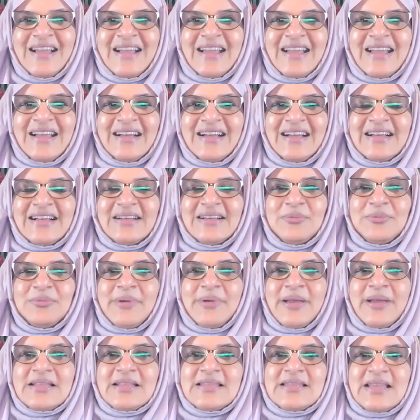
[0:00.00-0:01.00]
uh,
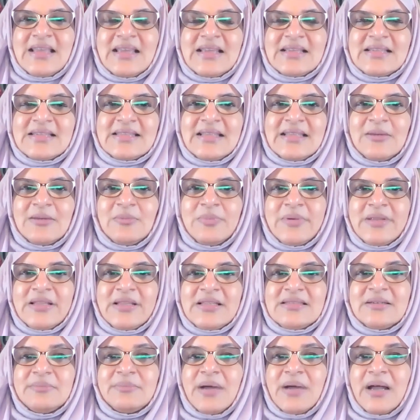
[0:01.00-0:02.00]
where it says that
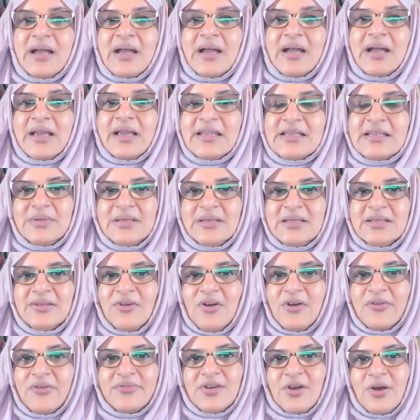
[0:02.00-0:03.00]
please remind me
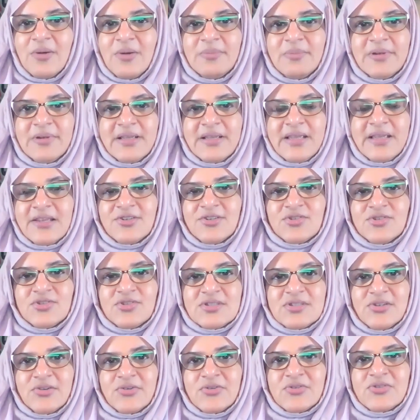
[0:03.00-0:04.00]
of the
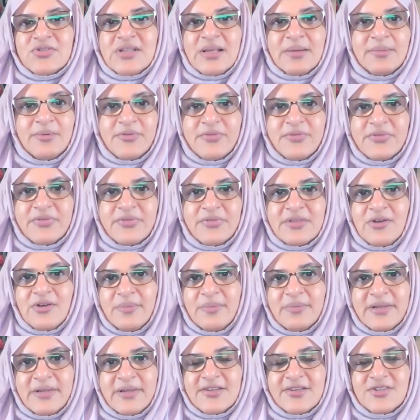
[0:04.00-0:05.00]
obligations. You know, some of the
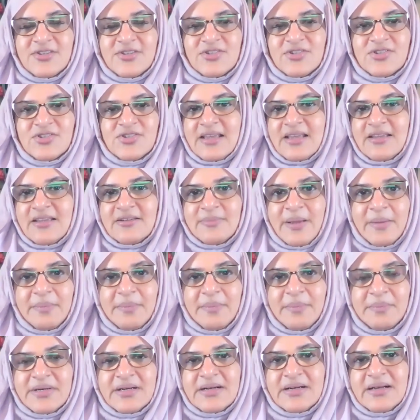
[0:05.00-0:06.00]
obligations I
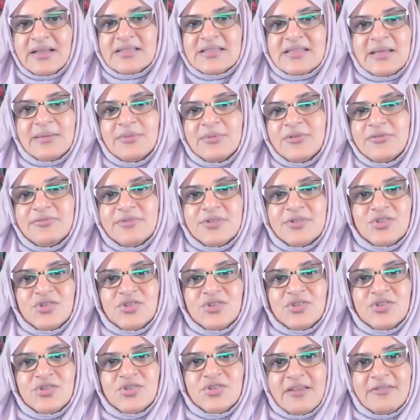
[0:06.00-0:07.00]
remember and some of which
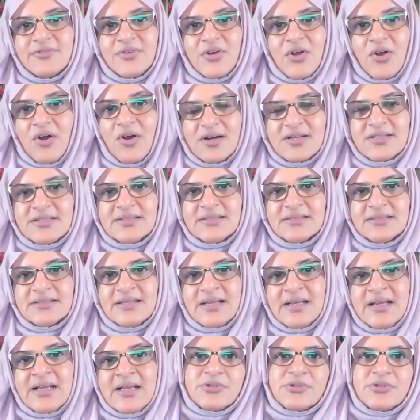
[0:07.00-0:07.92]
I have forgotten.